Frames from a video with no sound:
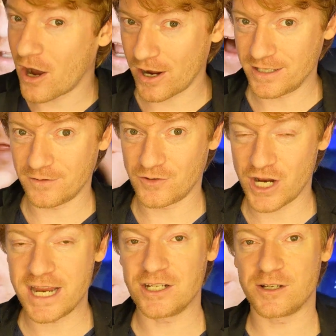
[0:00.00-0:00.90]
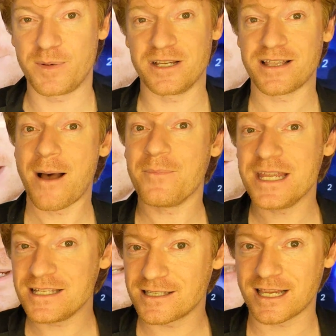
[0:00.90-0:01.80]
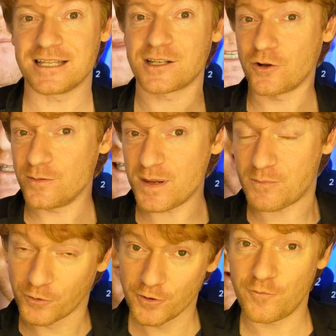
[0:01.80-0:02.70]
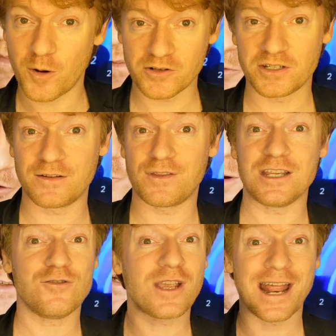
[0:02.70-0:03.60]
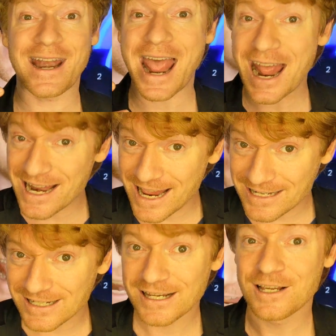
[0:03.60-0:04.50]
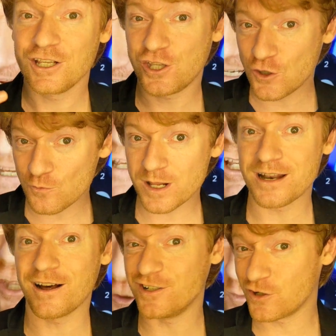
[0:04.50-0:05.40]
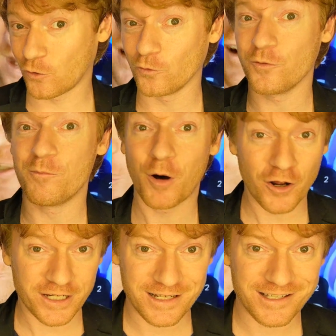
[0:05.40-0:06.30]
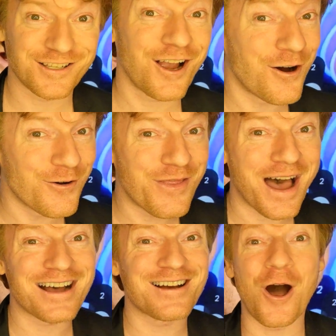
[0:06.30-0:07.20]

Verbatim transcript: kinds of changes because that means it's going to be proof positive that you can edit human adult bodies. So that